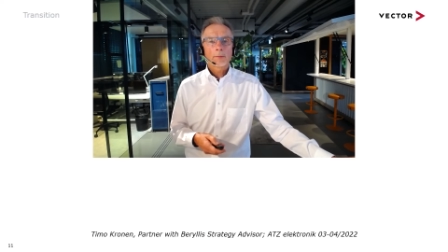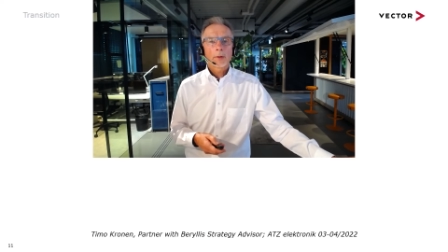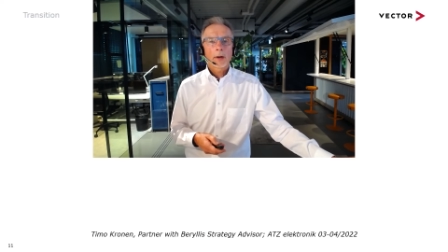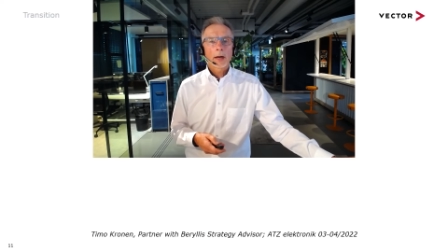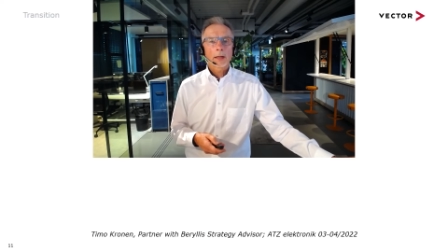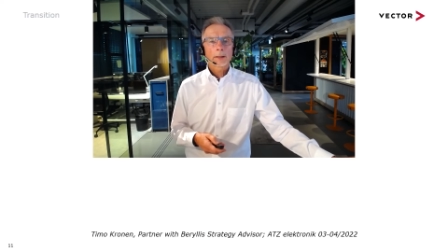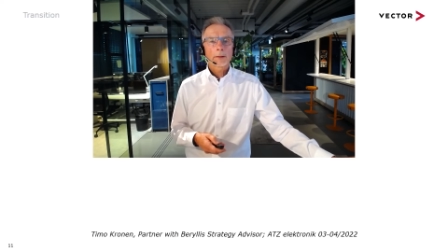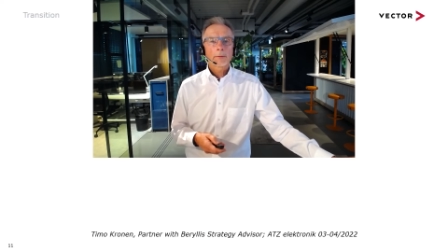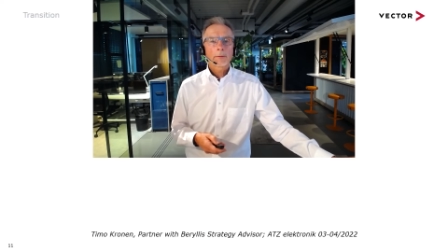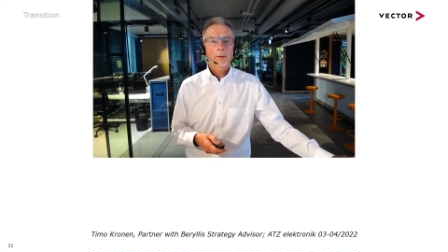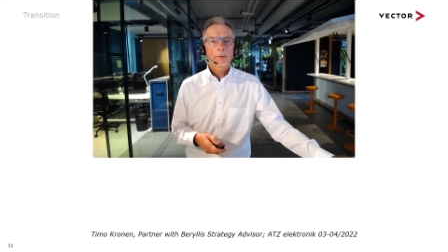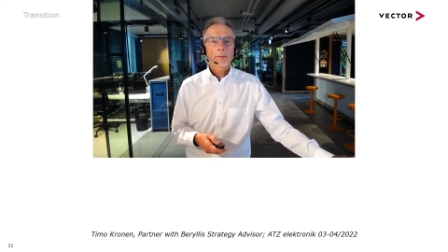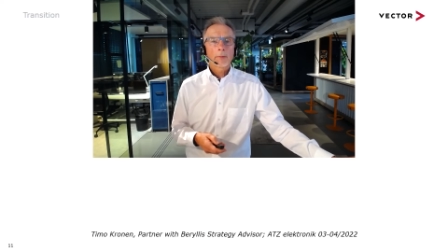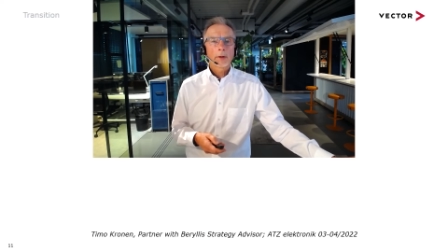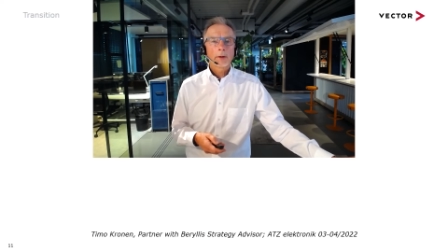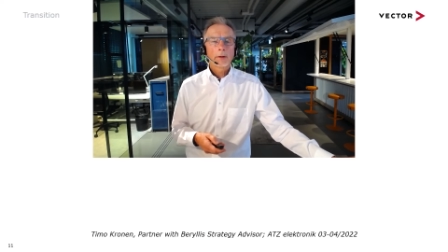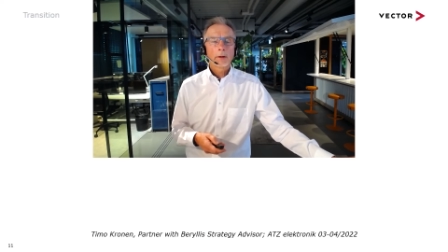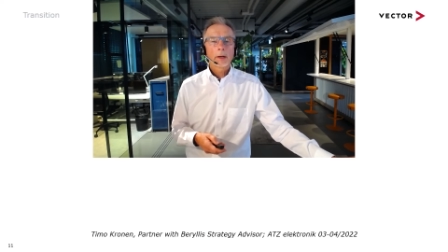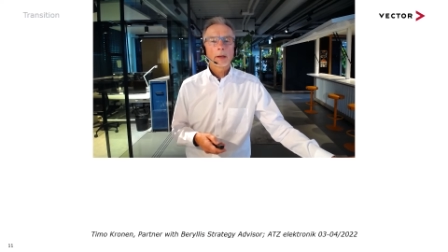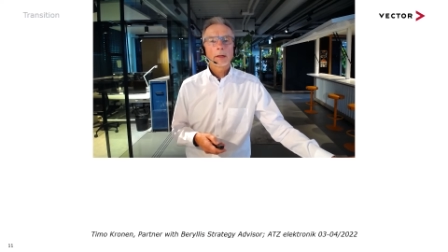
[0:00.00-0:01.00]
partner with
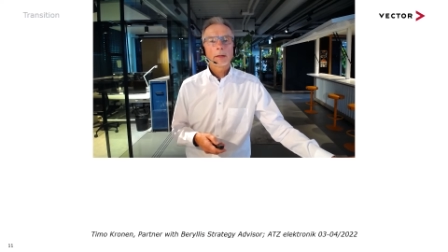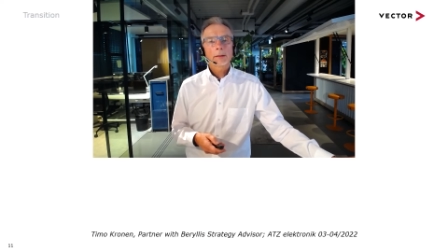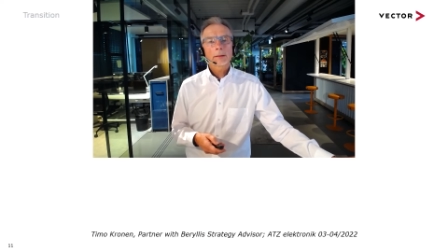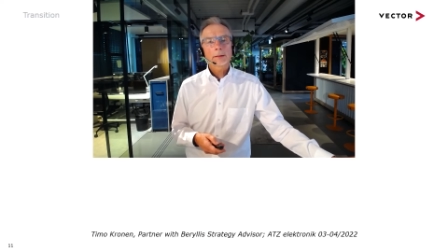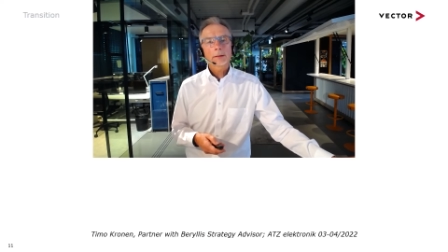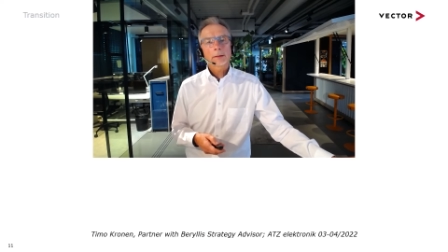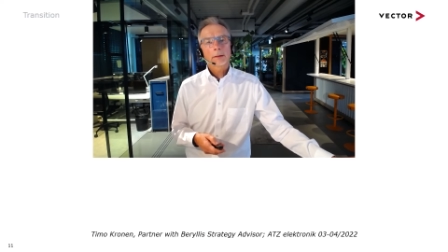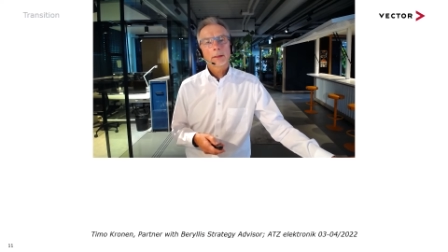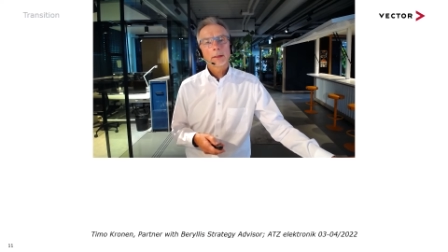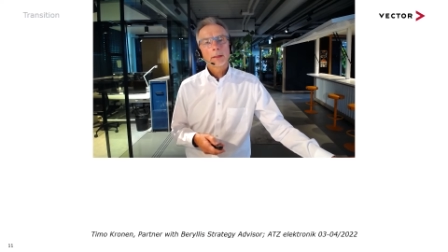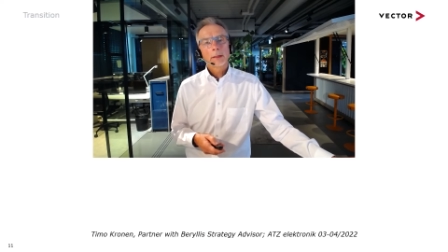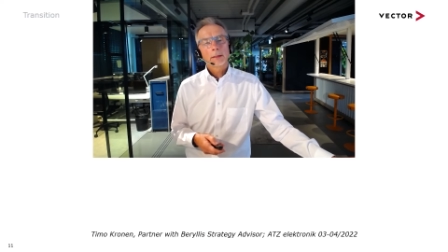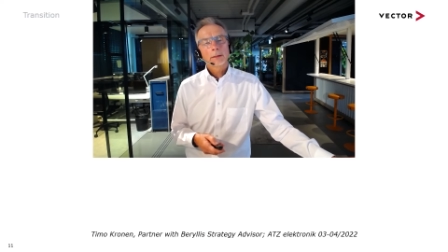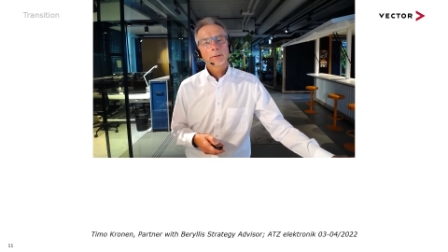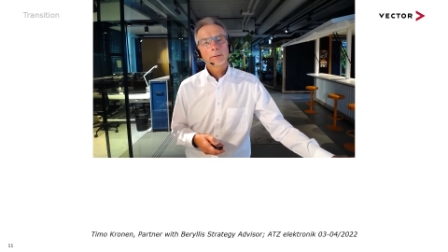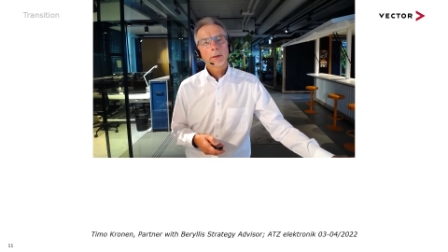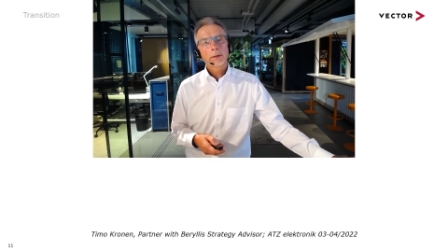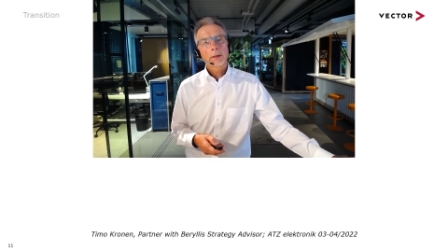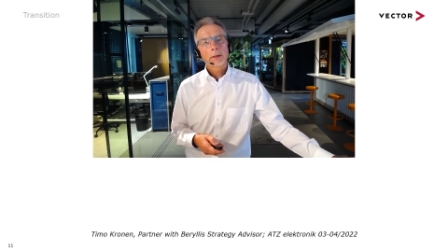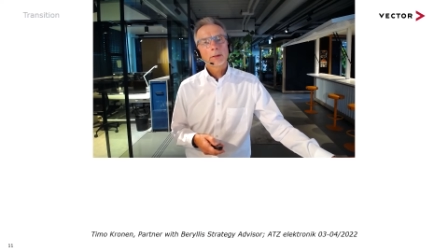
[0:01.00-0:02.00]
Berylls
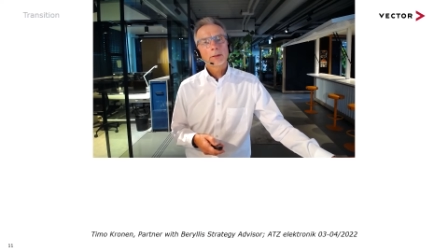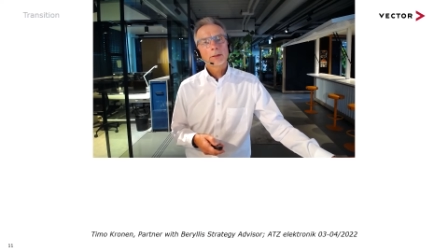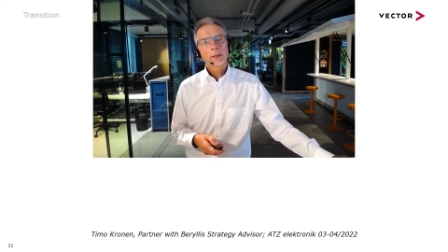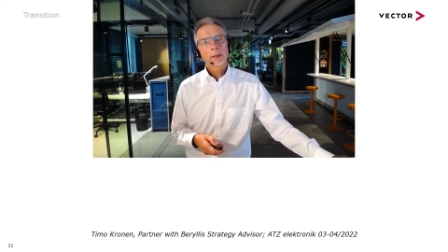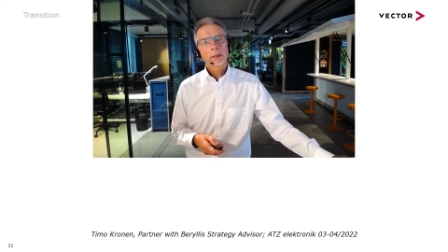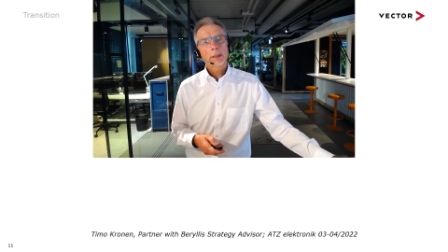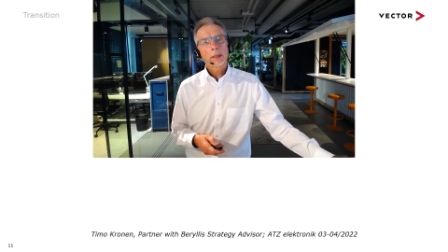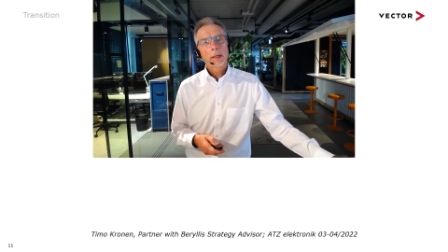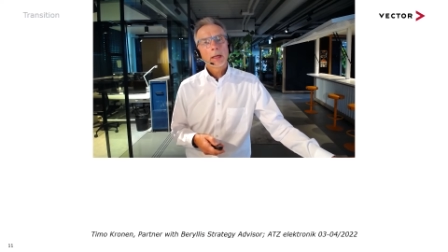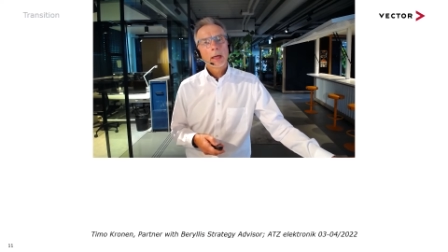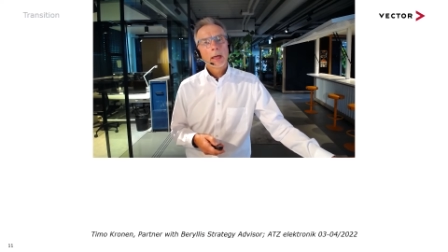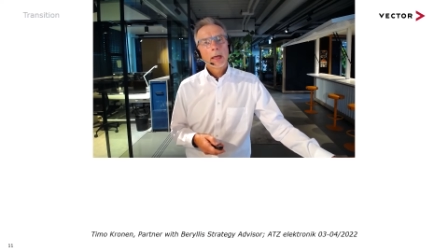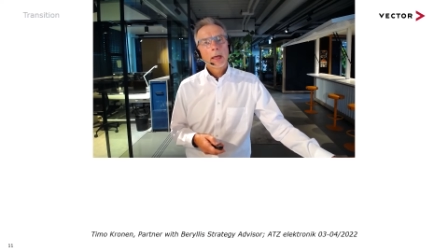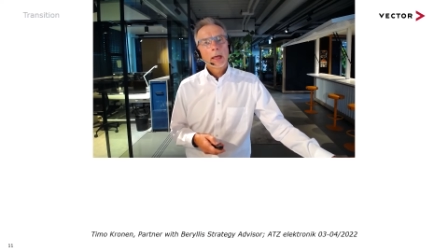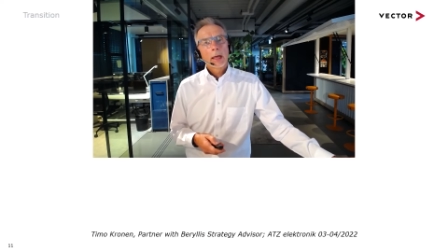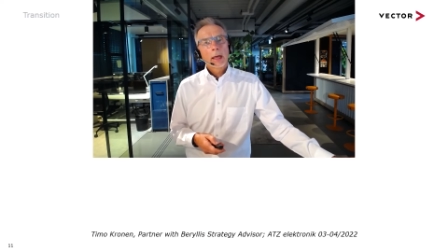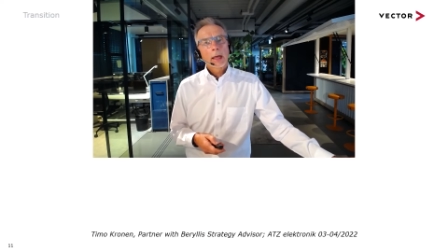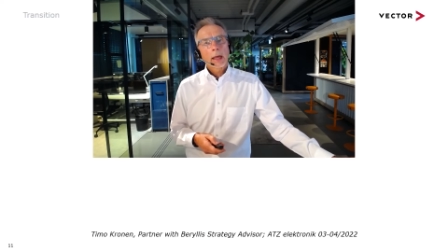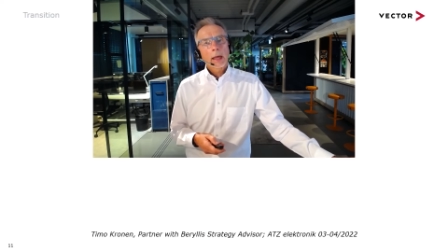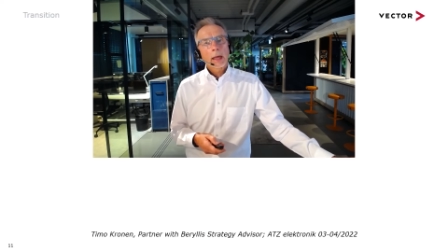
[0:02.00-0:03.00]
Strategy,
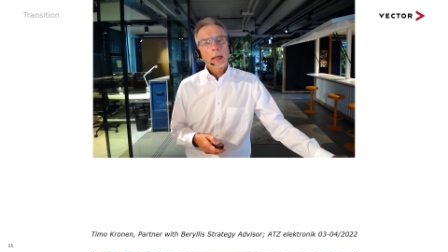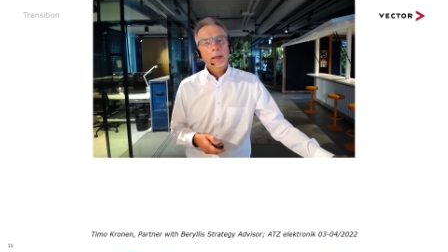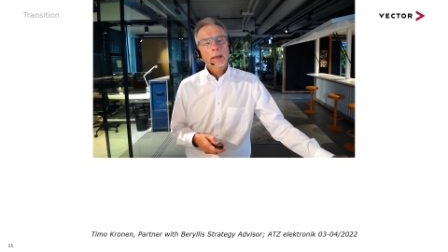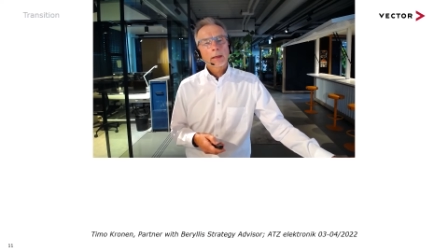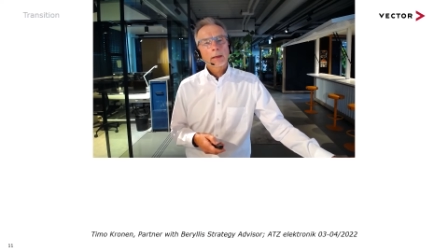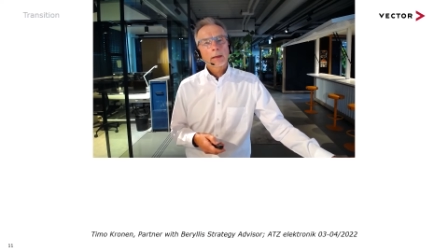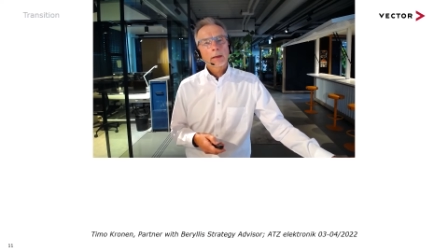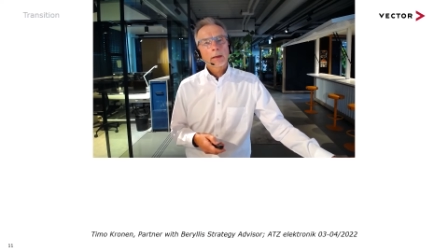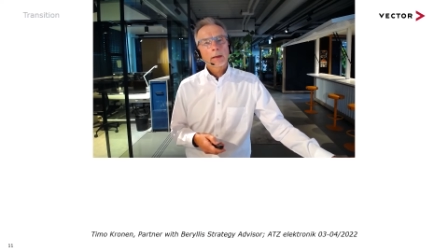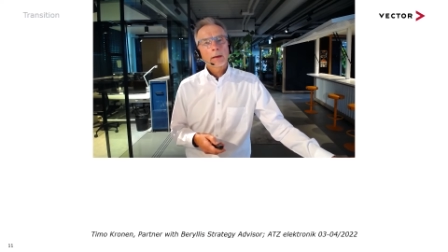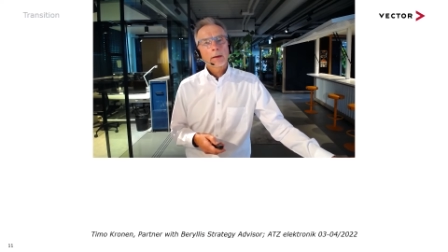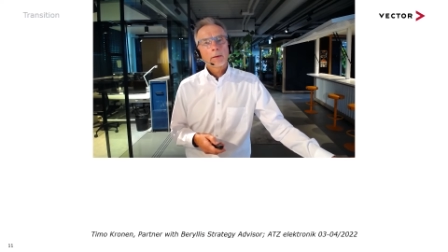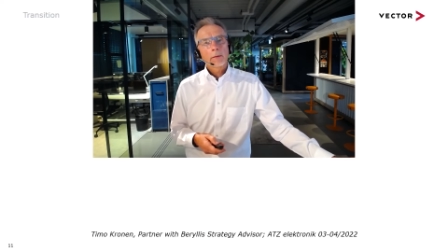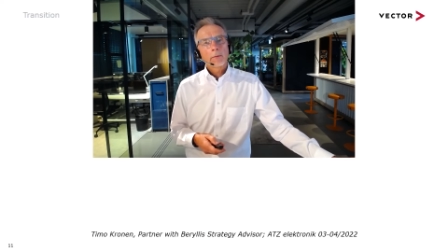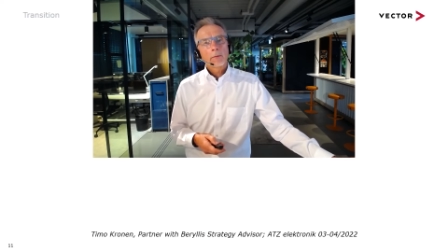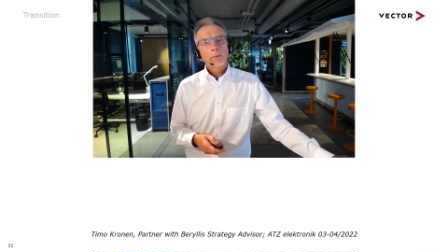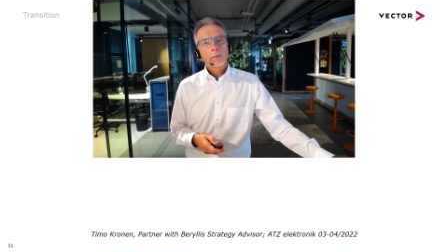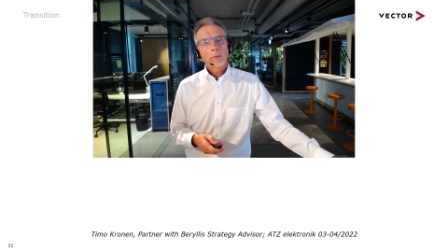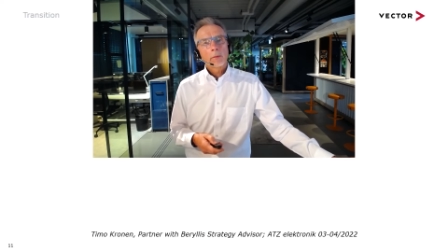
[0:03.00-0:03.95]
and uh,